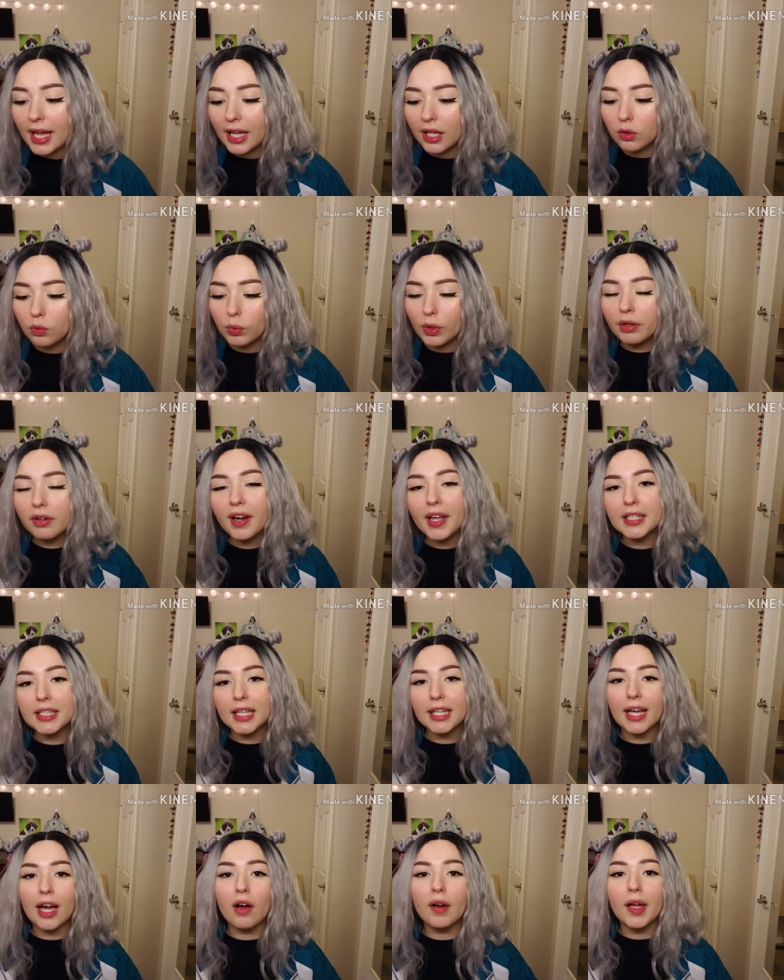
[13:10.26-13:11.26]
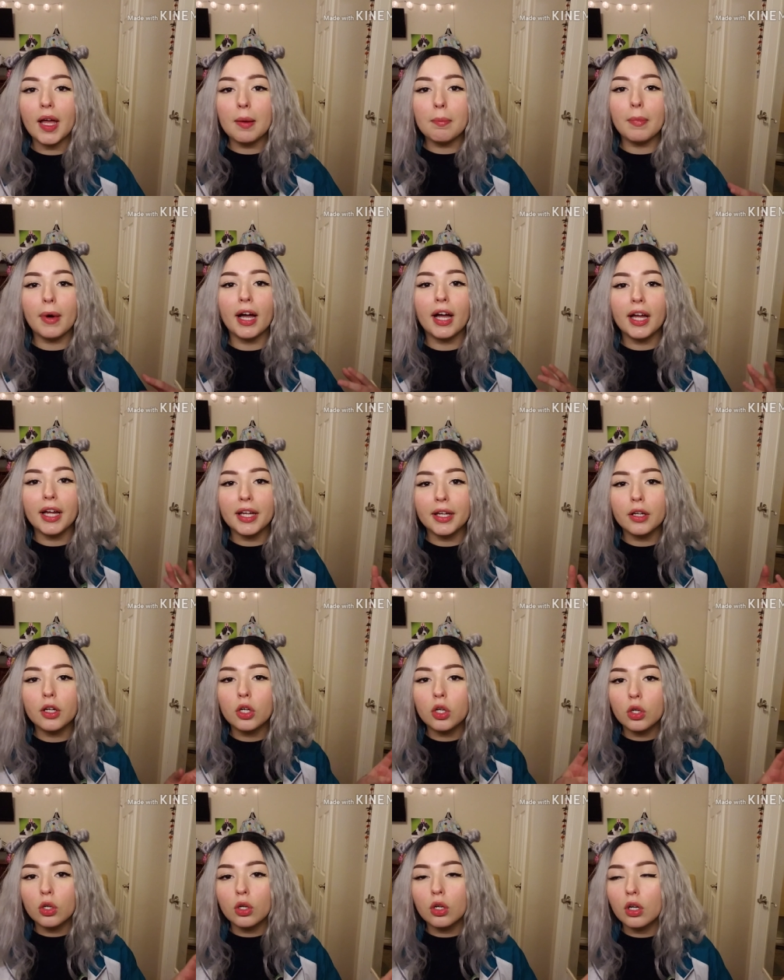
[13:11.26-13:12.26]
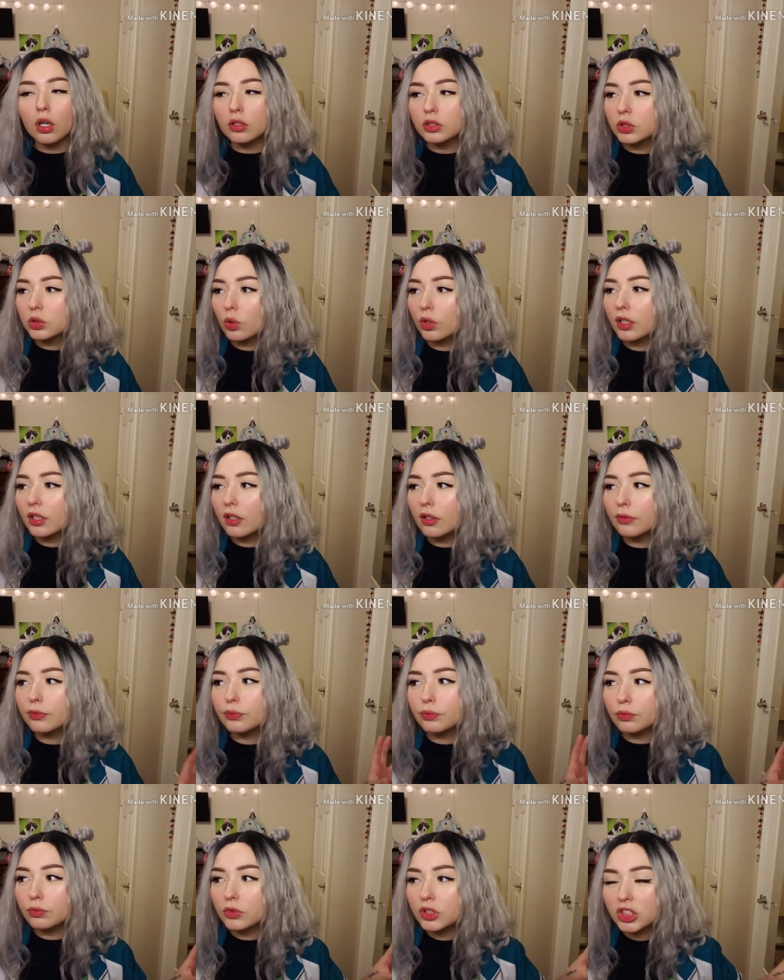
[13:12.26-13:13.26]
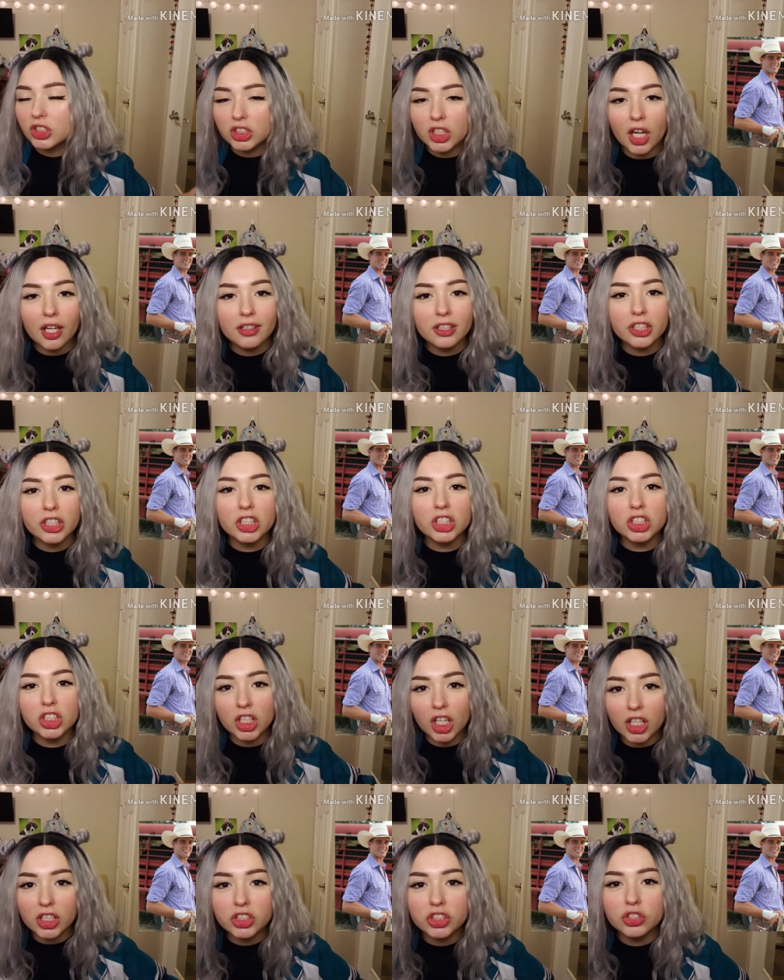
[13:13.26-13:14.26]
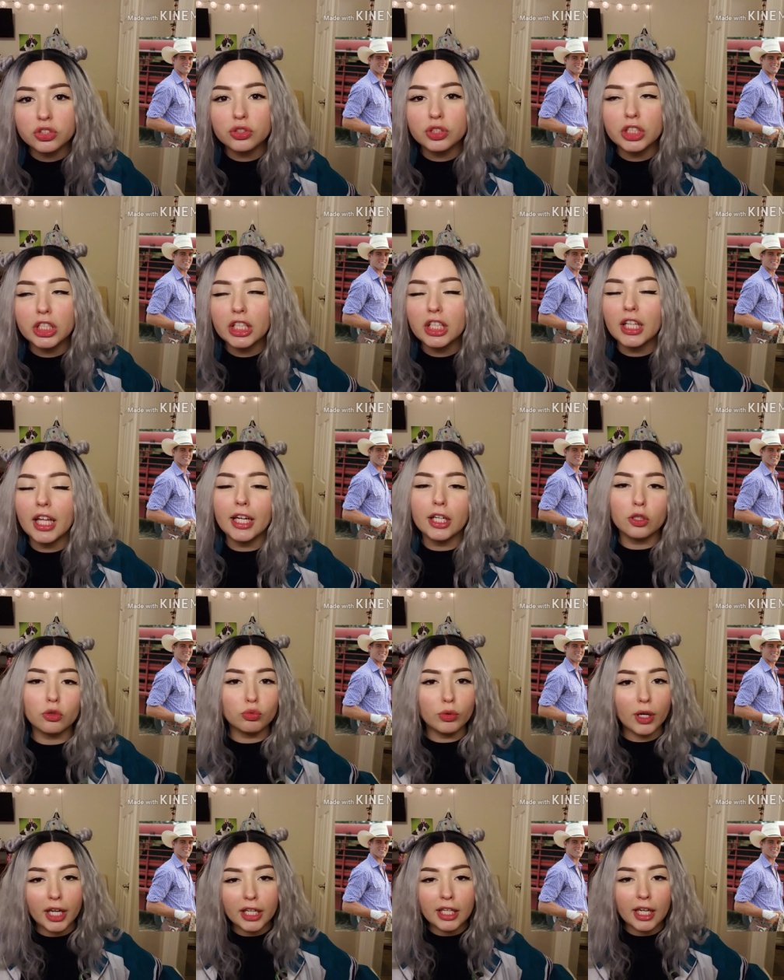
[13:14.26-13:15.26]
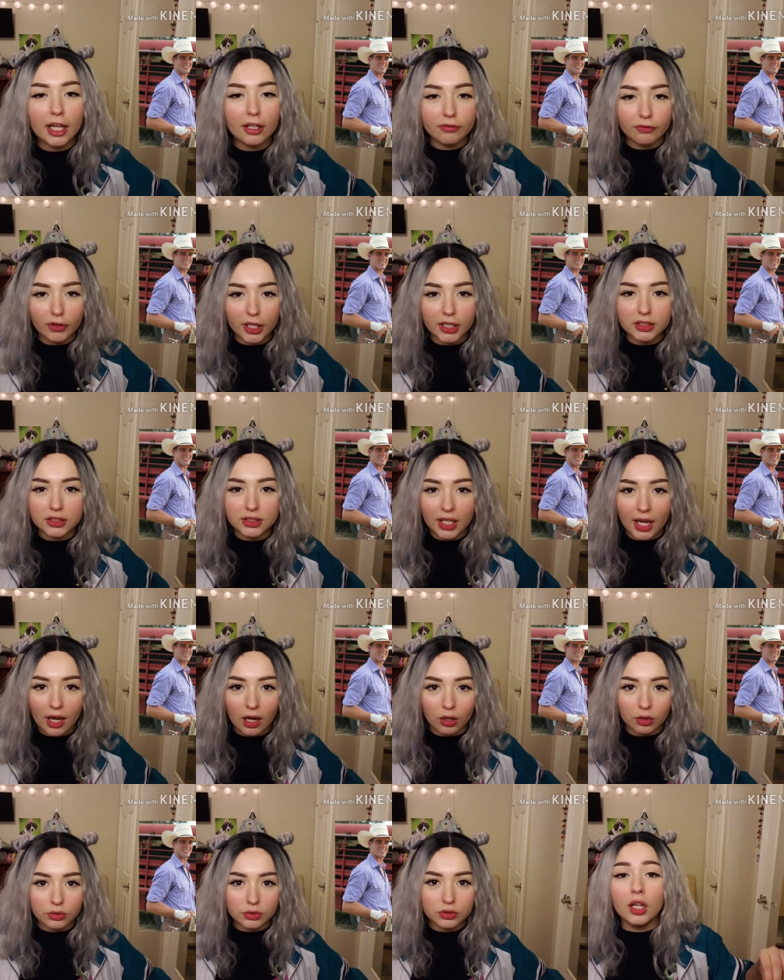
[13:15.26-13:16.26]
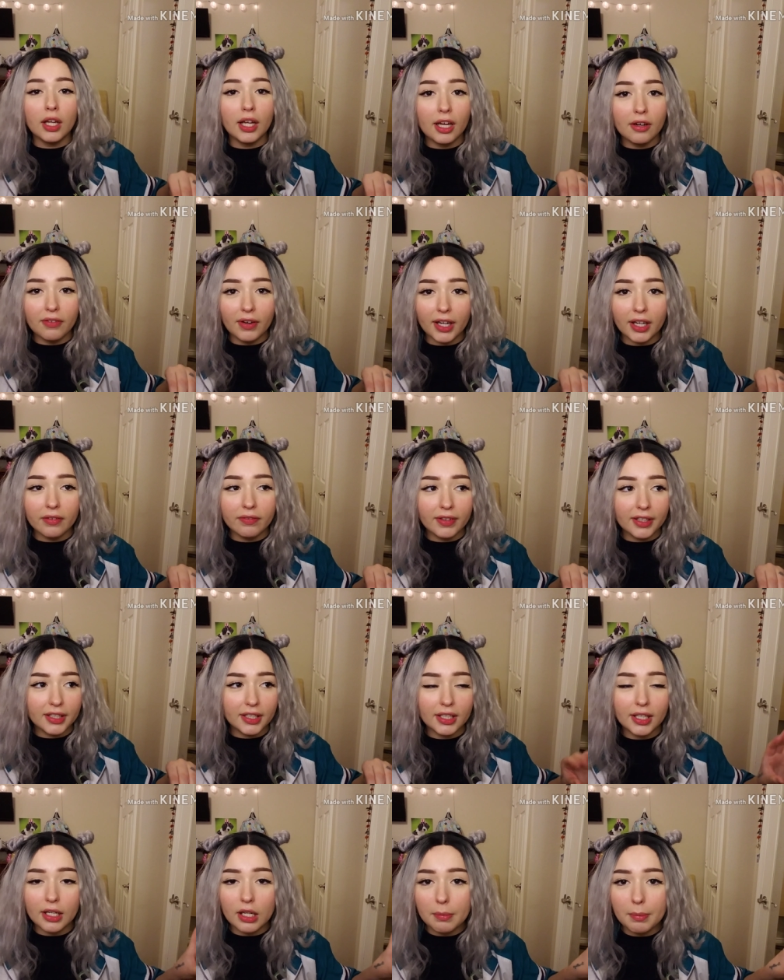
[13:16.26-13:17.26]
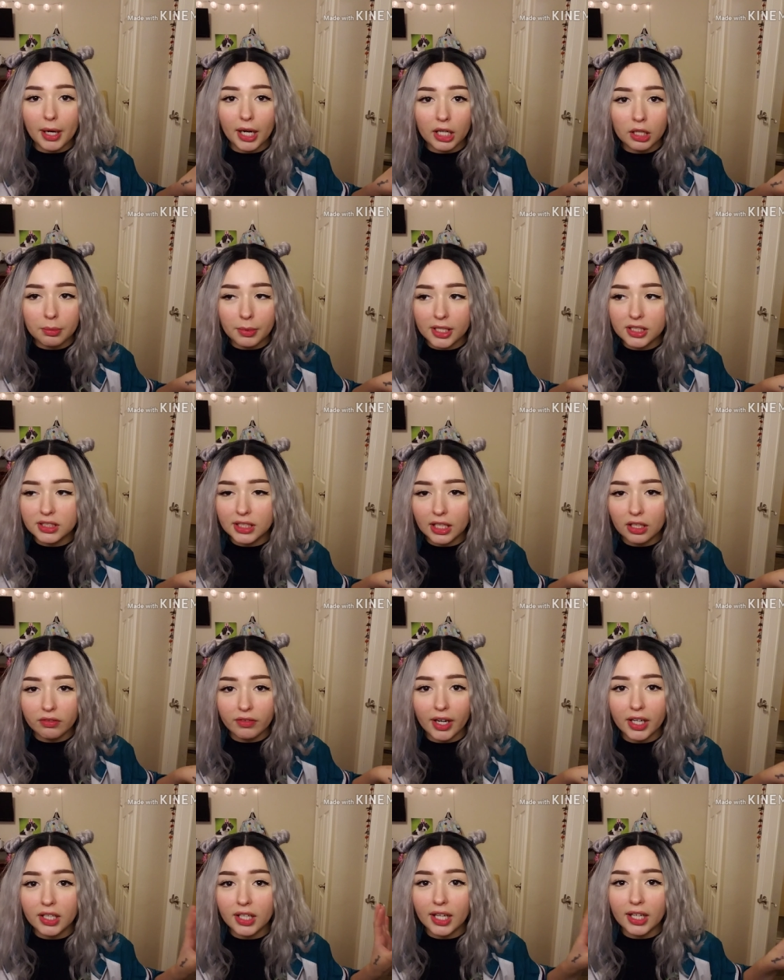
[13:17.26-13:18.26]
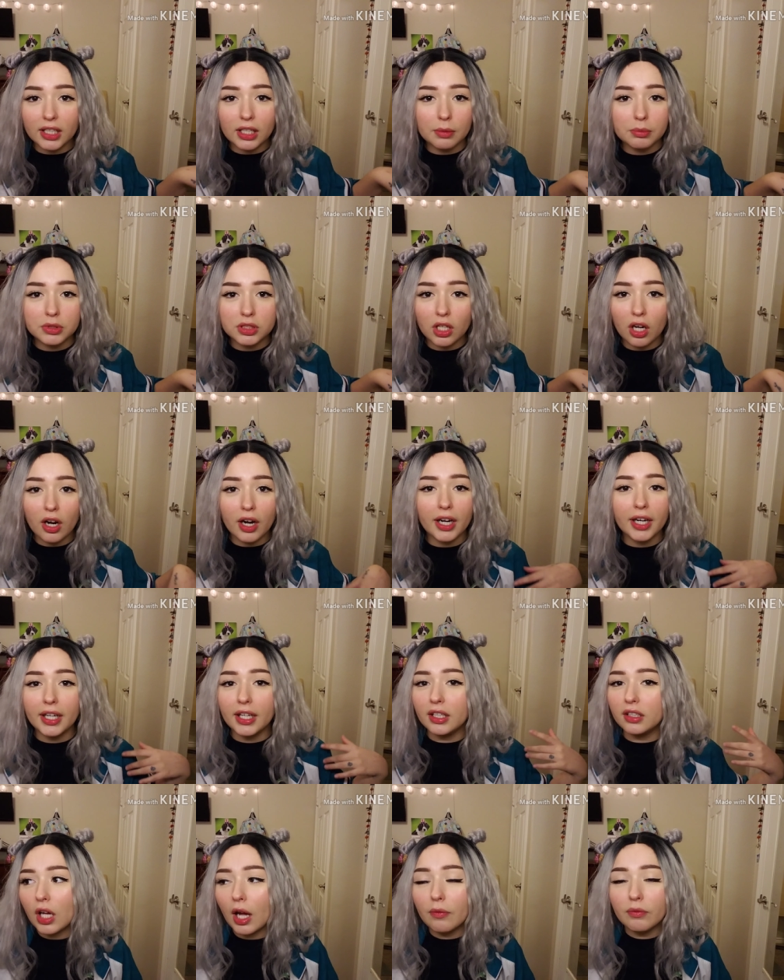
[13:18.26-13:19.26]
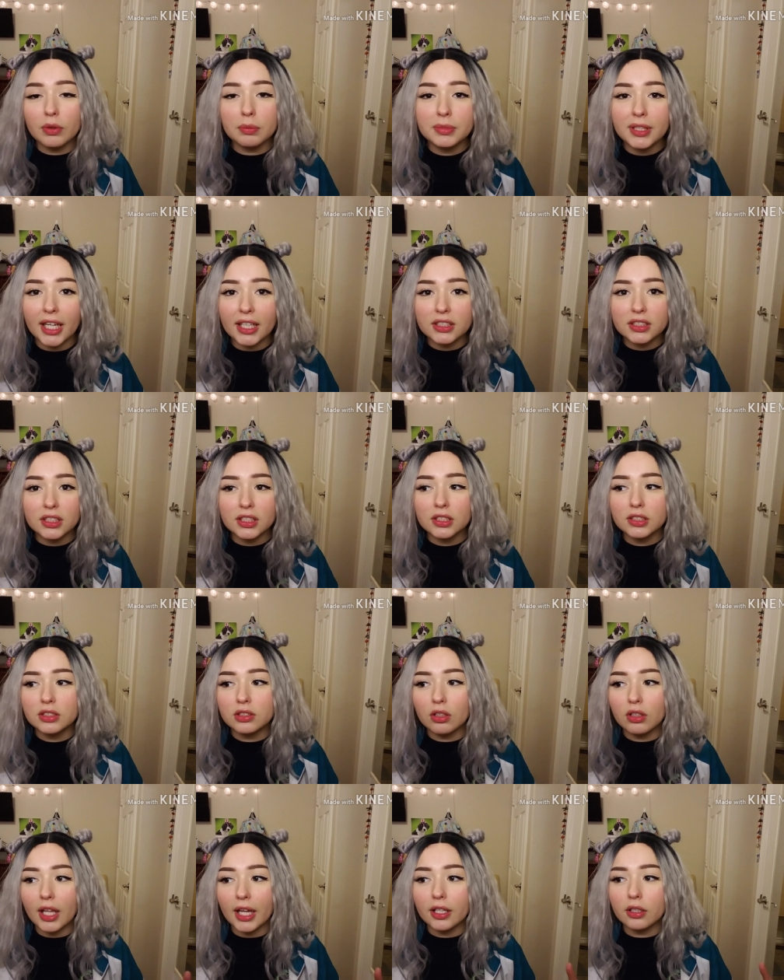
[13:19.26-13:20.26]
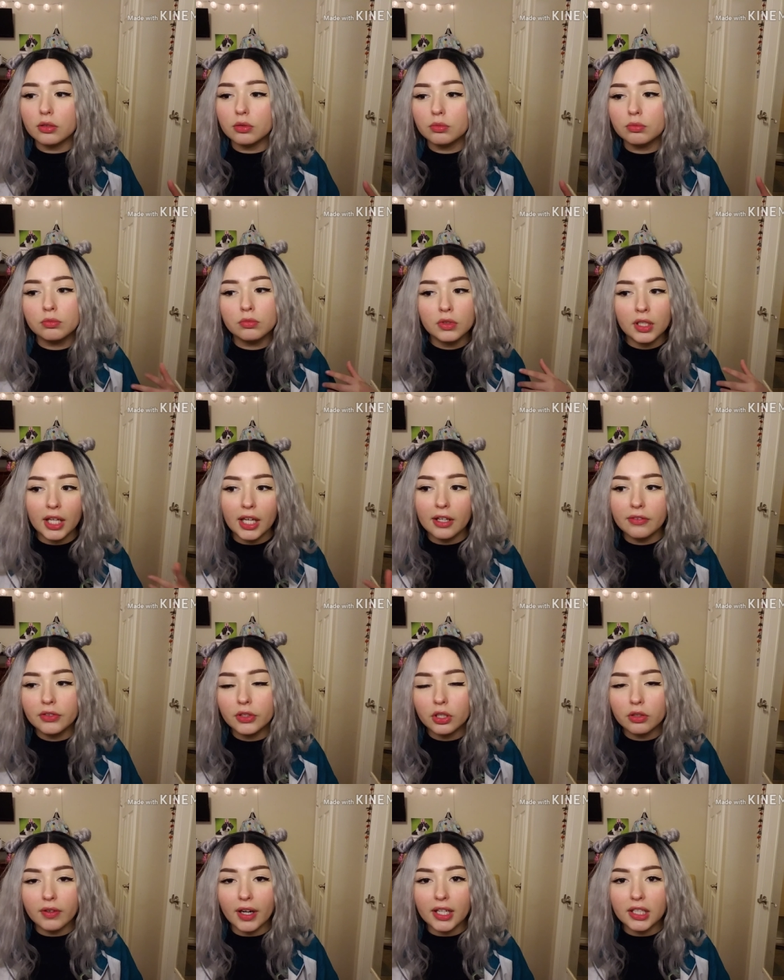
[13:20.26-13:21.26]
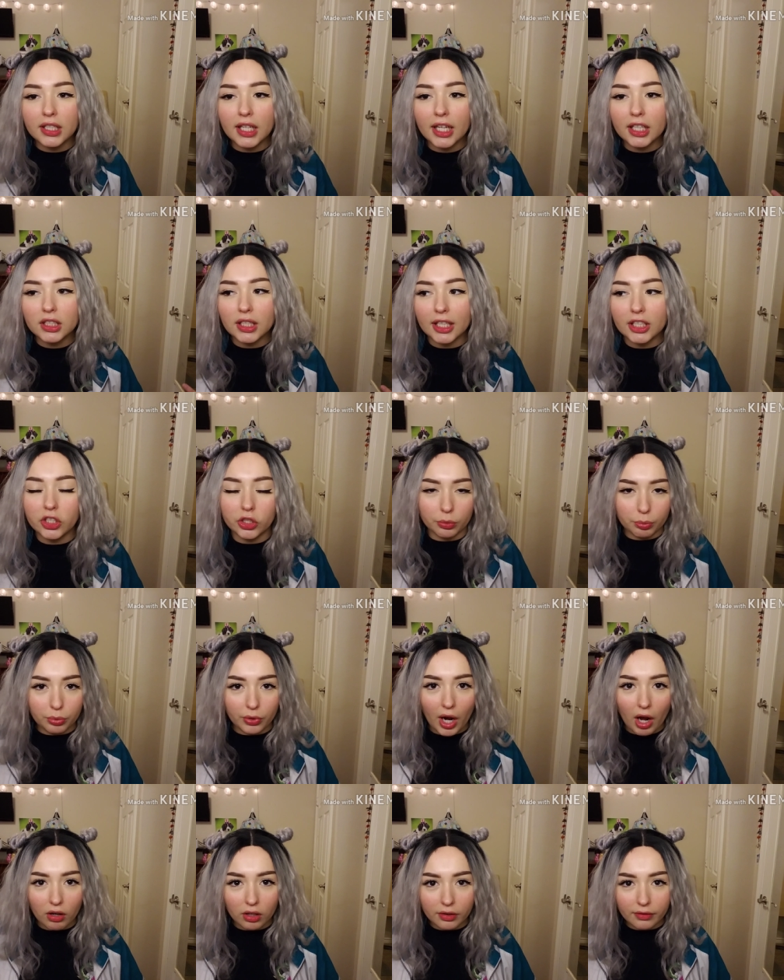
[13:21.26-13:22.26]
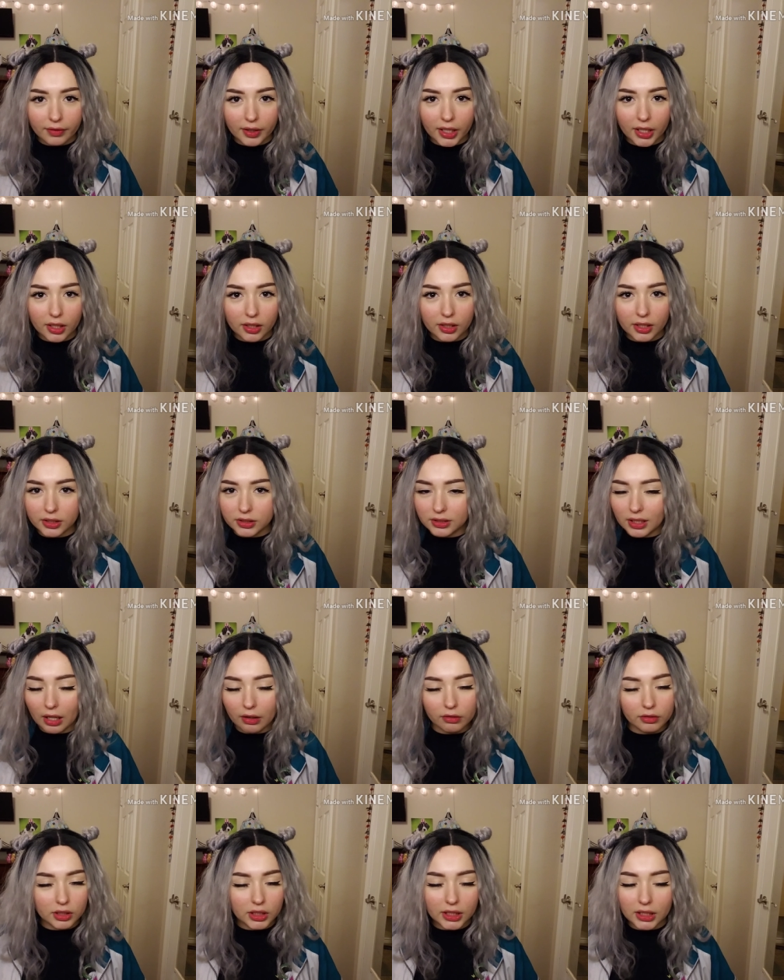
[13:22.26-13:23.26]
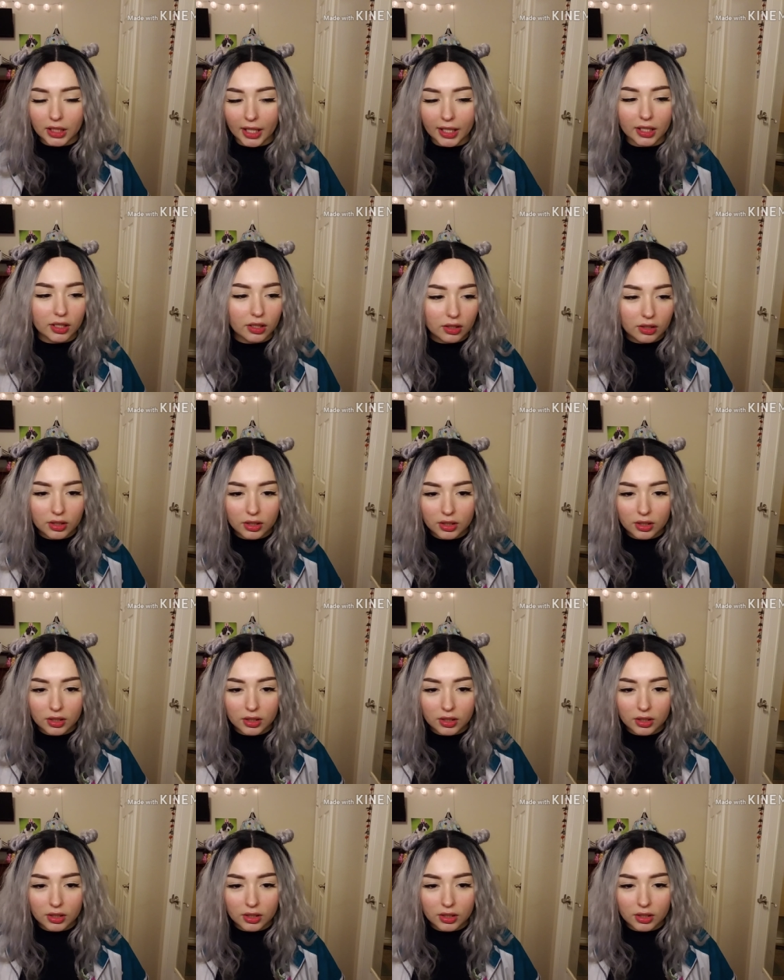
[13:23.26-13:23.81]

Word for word: and we were hanging out at my sort of southern country, like, redneck friend's house. If I offended anybody by saying redneck, I'm sorry. I'm from Texas, so, like, if you're a redneck, like, you're proud of it. It's not really, like,